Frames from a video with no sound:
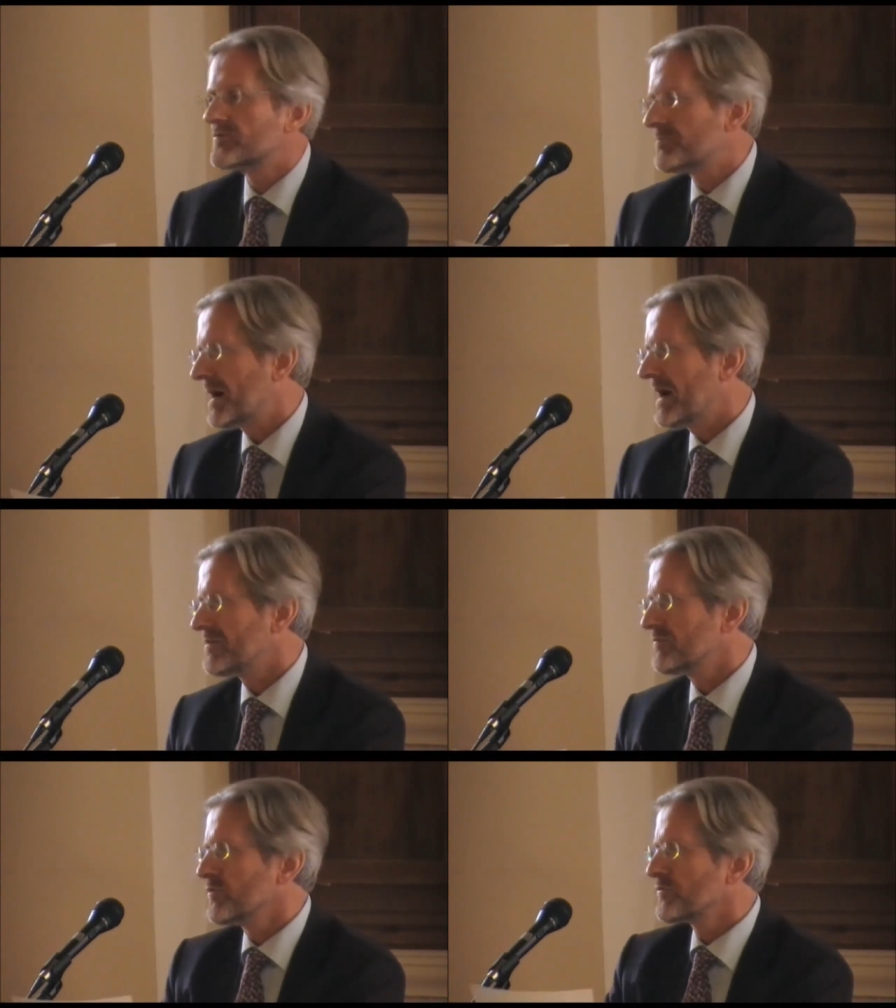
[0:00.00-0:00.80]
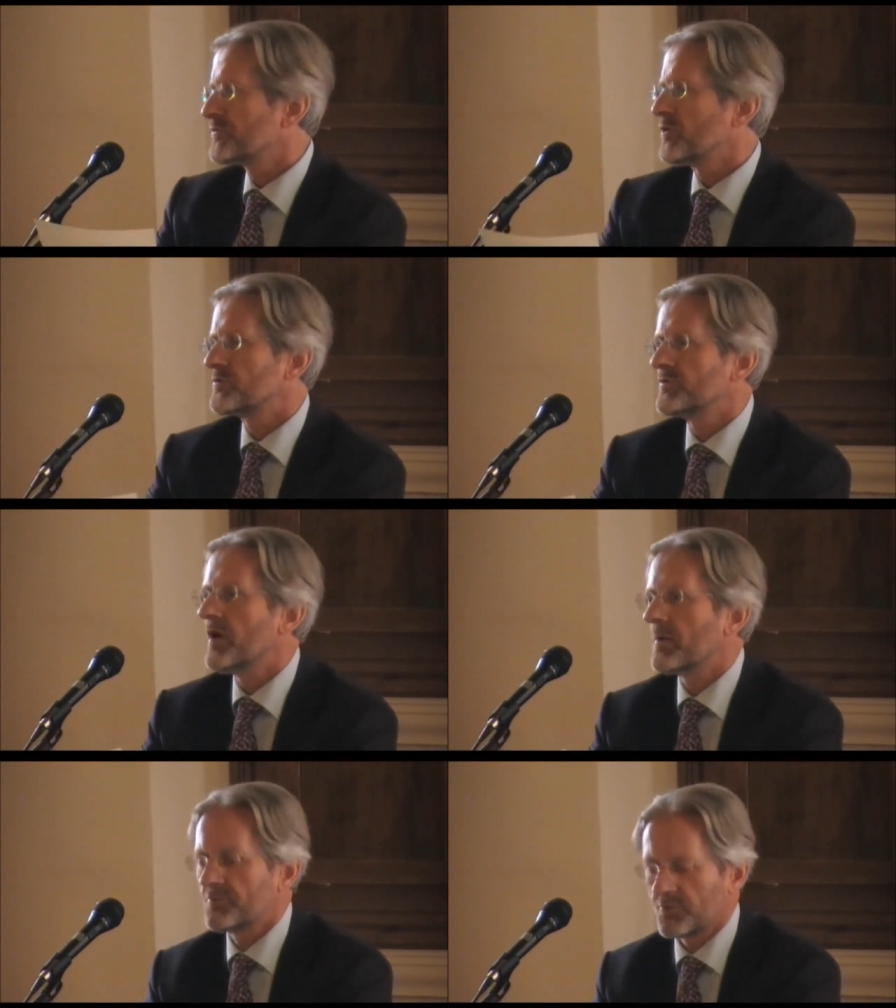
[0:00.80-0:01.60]
In spite of all sorts
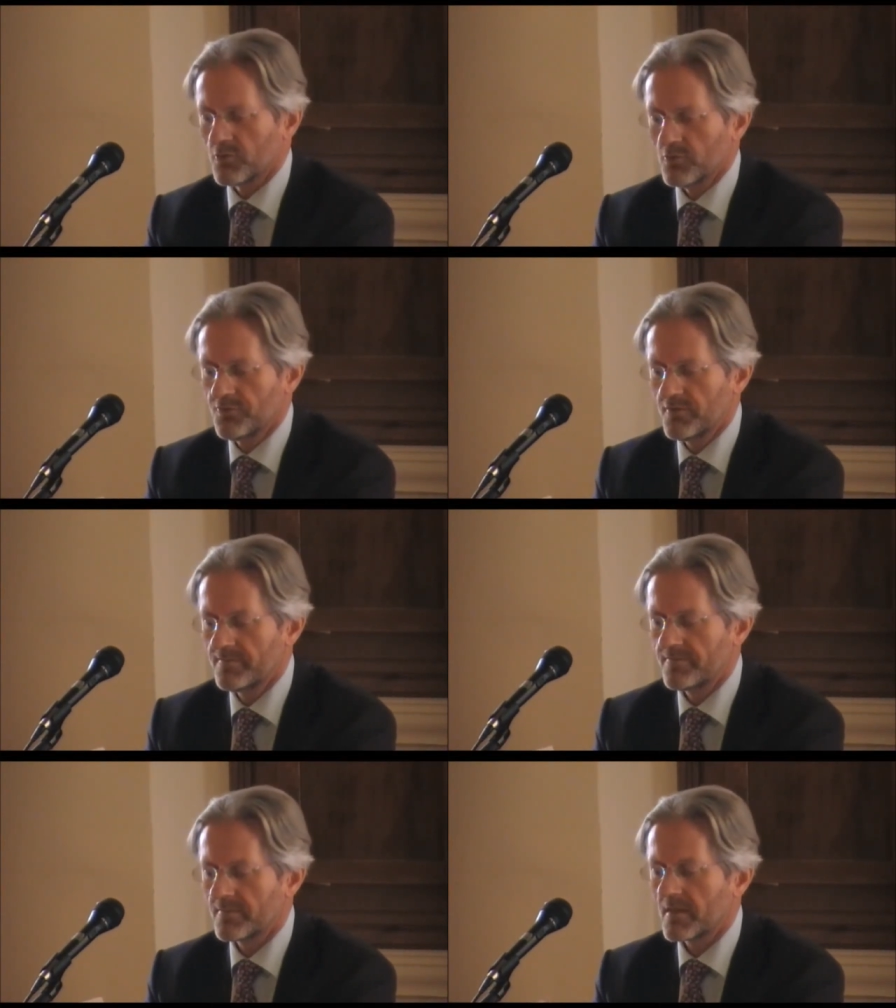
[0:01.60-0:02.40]
of obstacles,